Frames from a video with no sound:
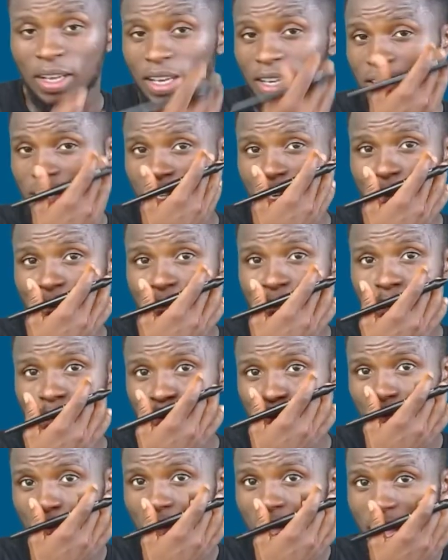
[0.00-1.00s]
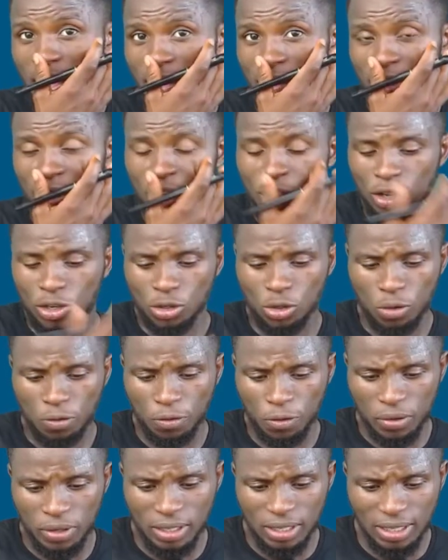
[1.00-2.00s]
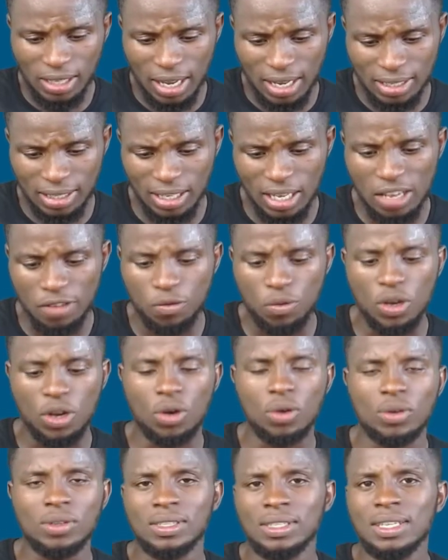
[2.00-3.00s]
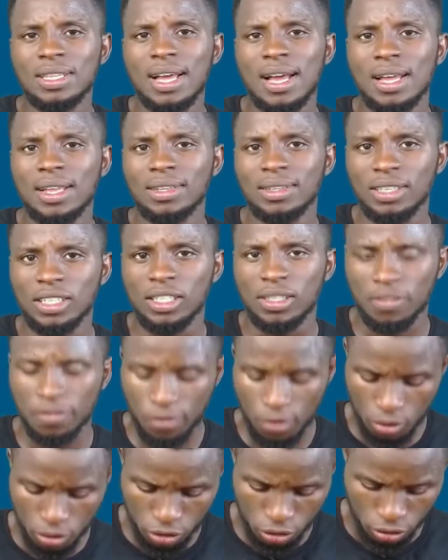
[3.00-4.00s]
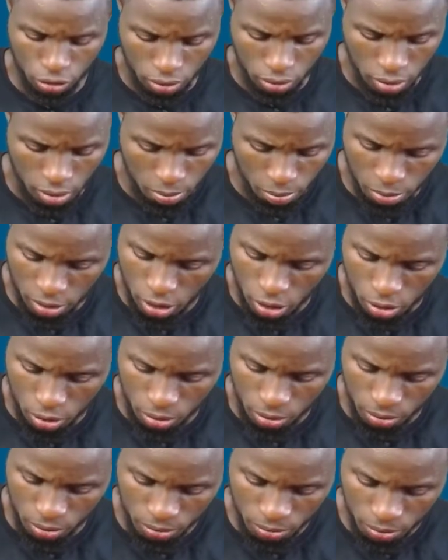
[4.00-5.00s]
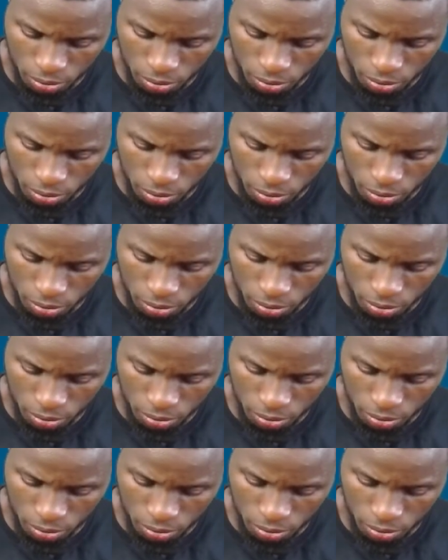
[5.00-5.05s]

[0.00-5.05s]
Is equal to L. So for instance, if we consider this function below,